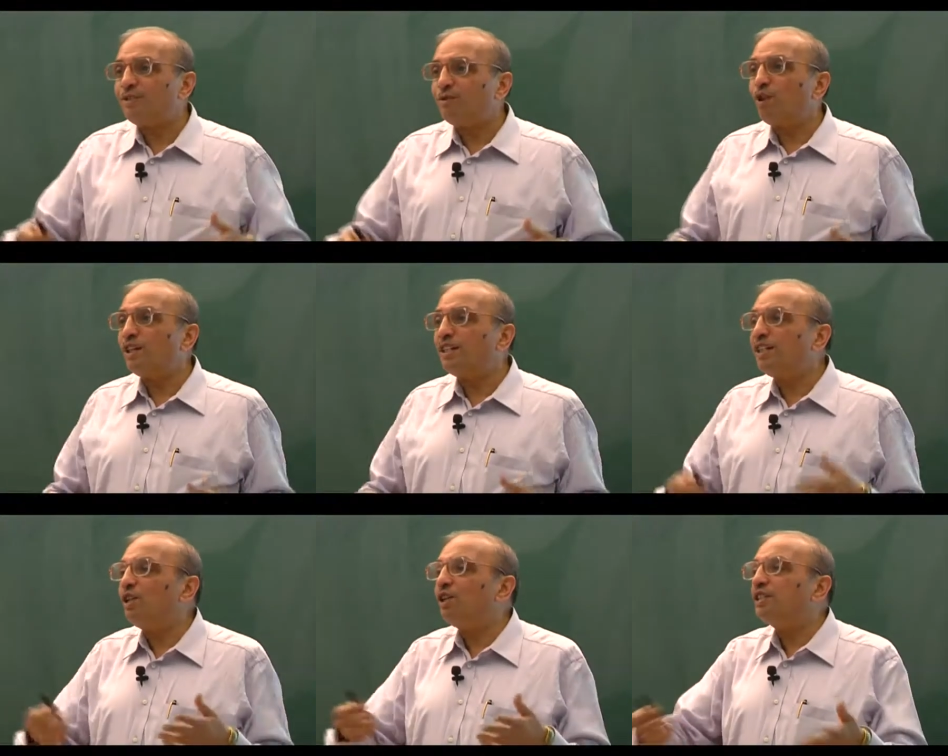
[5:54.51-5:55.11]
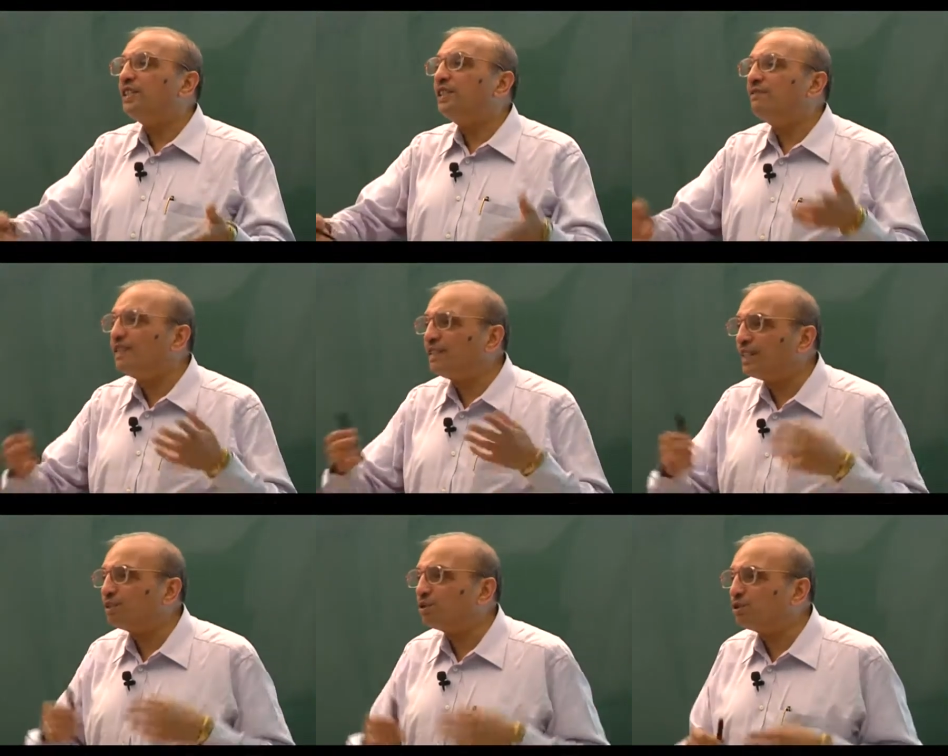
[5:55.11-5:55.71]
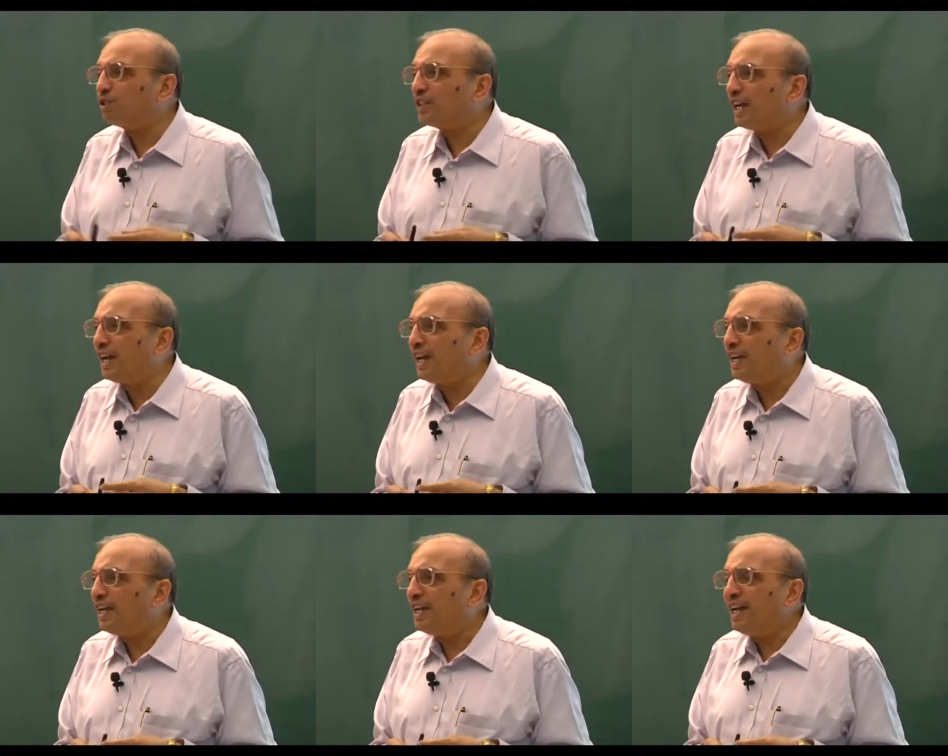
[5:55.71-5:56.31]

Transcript: what he or she wishes to say